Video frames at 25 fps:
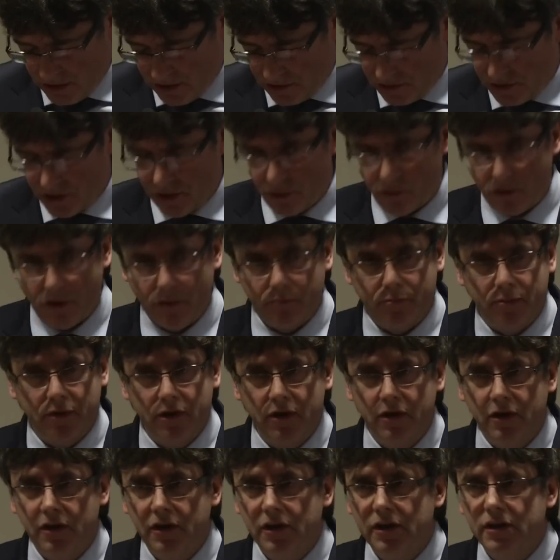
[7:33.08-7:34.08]
in Europe,
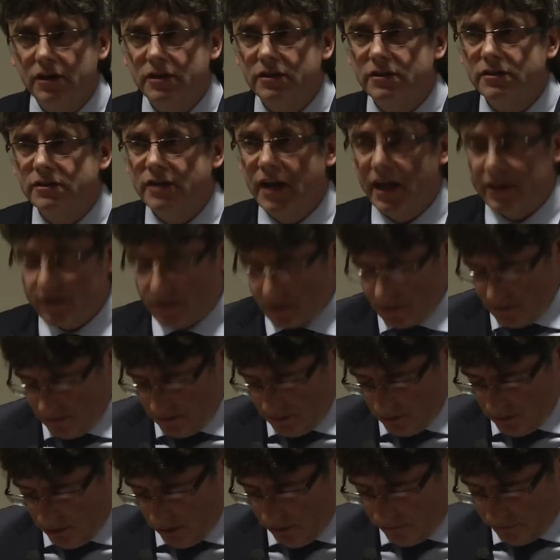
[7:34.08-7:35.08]
that
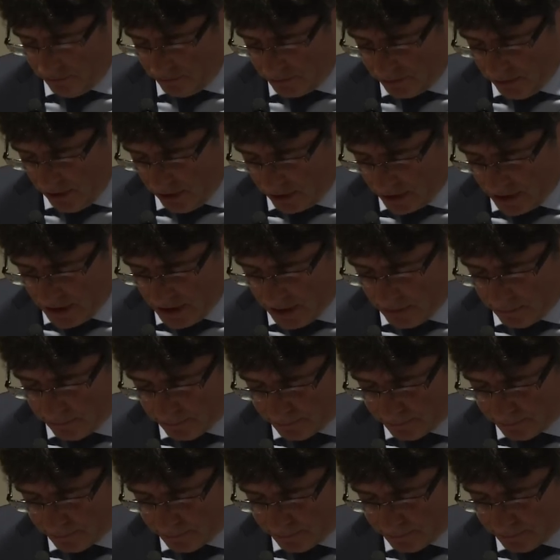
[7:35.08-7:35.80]
of Turkey.